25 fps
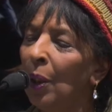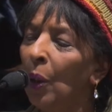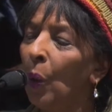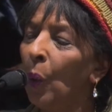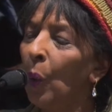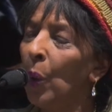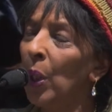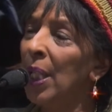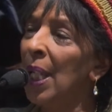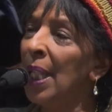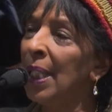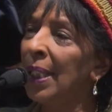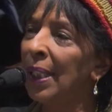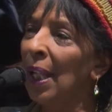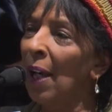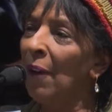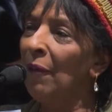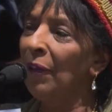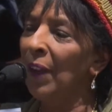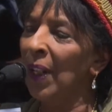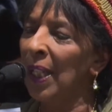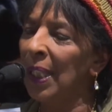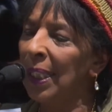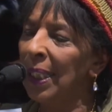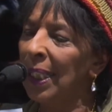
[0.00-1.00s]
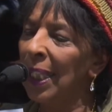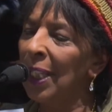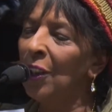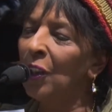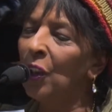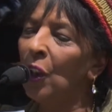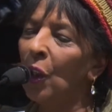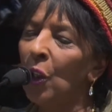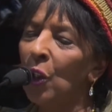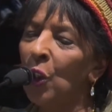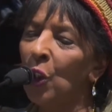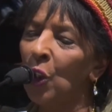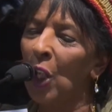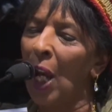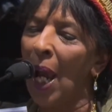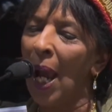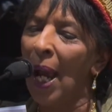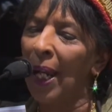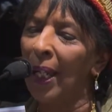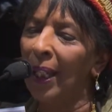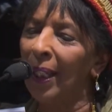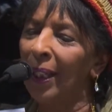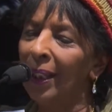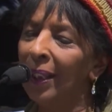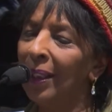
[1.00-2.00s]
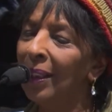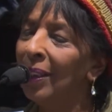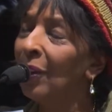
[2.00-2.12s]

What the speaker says: with the San Francisco Shine